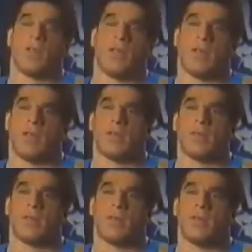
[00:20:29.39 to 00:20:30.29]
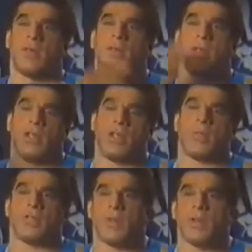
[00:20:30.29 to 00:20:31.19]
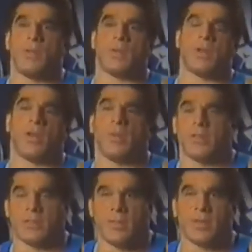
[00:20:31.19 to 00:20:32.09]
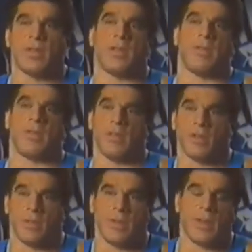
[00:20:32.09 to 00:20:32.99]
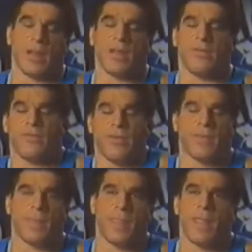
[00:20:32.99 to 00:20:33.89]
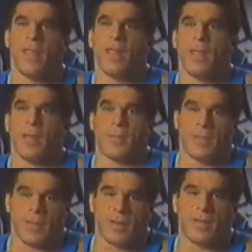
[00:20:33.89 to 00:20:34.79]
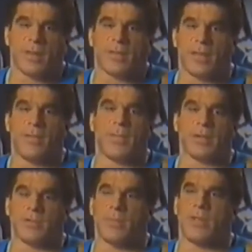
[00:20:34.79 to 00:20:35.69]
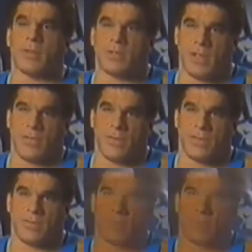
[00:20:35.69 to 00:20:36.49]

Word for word: here, you're gonna be spending more time in the cemetery than you're gonna be in life. But dumbbell to me was safer.